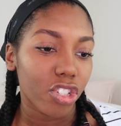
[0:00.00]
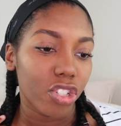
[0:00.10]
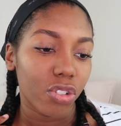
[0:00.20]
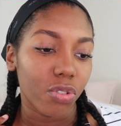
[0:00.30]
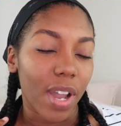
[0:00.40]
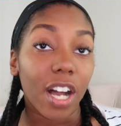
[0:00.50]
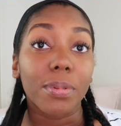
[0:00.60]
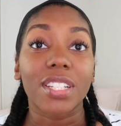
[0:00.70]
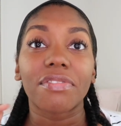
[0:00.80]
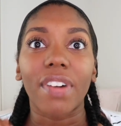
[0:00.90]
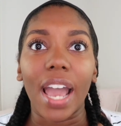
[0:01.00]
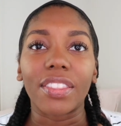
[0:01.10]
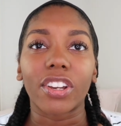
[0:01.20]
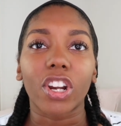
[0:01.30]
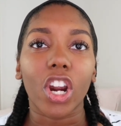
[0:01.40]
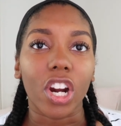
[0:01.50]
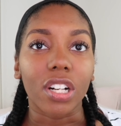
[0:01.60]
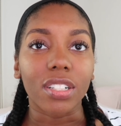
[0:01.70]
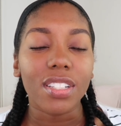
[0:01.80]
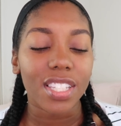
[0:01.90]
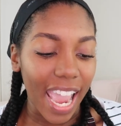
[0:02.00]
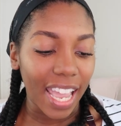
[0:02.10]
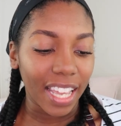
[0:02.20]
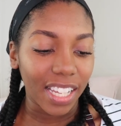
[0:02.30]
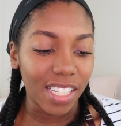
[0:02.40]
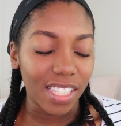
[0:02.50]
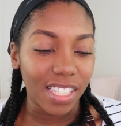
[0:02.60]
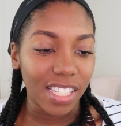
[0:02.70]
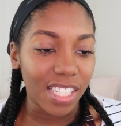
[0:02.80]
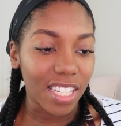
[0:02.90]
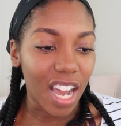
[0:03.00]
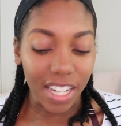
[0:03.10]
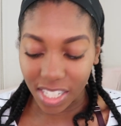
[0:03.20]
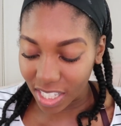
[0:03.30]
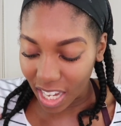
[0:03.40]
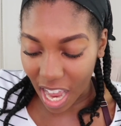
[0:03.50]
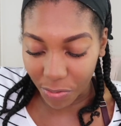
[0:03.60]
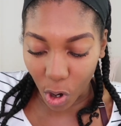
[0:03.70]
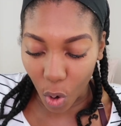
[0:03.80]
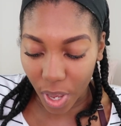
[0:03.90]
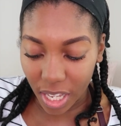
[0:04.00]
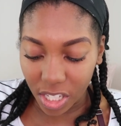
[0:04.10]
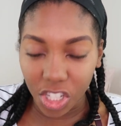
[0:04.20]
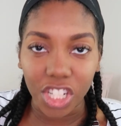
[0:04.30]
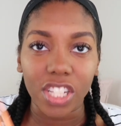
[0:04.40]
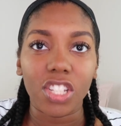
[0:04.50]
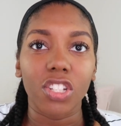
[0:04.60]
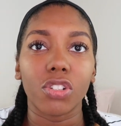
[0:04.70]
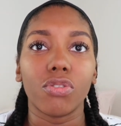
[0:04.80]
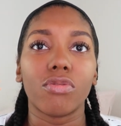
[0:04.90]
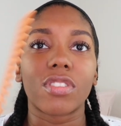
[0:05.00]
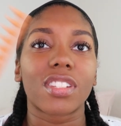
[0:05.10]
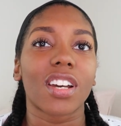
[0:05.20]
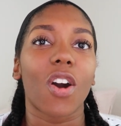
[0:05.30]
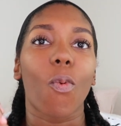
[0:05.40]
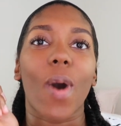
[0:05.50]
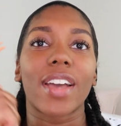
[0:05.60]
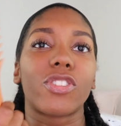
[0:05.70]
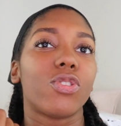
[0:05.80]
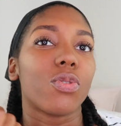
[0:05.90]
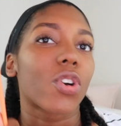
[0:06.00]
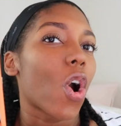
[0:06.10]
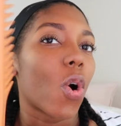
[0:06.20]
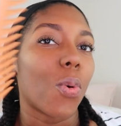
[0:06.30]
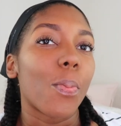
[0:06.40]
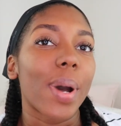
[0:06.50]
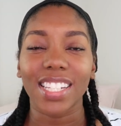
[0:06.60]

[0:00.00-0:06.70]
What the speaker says: to help define their curls, and honestly I've always just used a wide tooth comb.